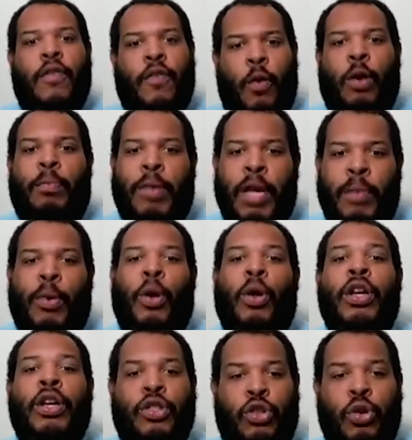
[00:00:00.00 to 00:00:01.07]
for
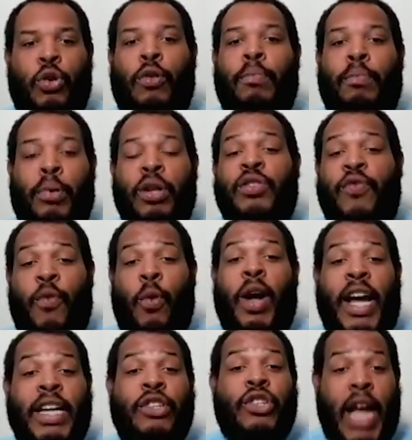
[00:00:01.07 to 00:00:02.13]
people to push for
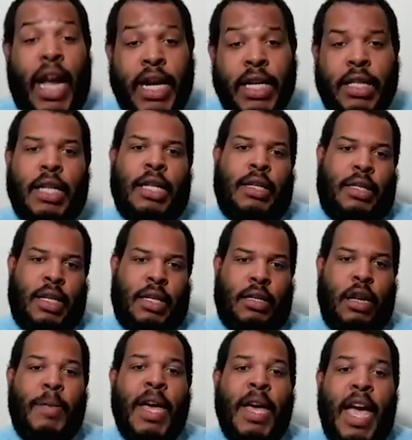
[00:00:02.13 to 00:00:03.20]
a change to this
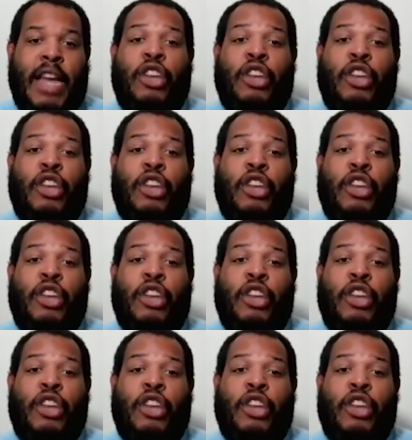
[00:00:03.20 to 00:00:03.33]
system